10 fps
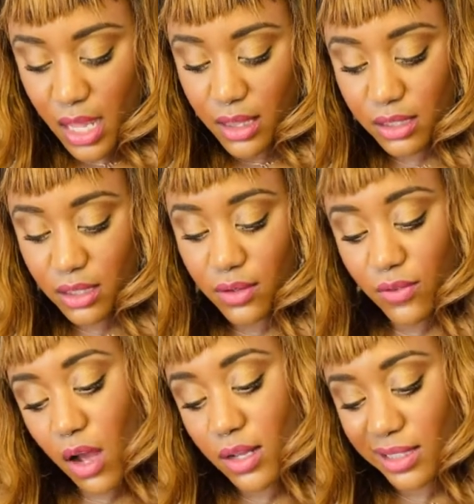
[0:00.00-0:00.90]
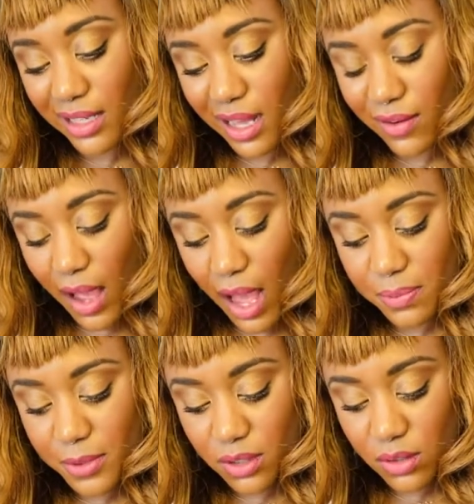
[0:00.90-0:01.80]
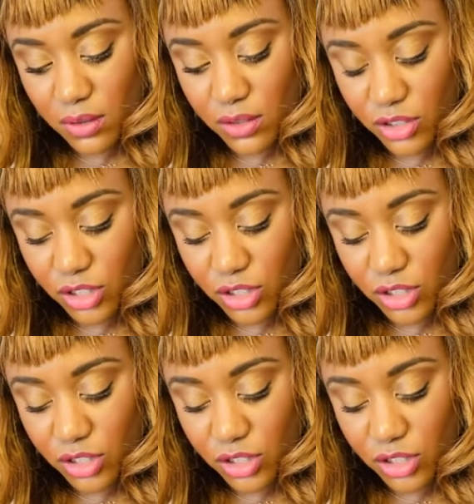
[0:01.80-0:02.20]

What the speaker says: This could have caused a lot of obstacles or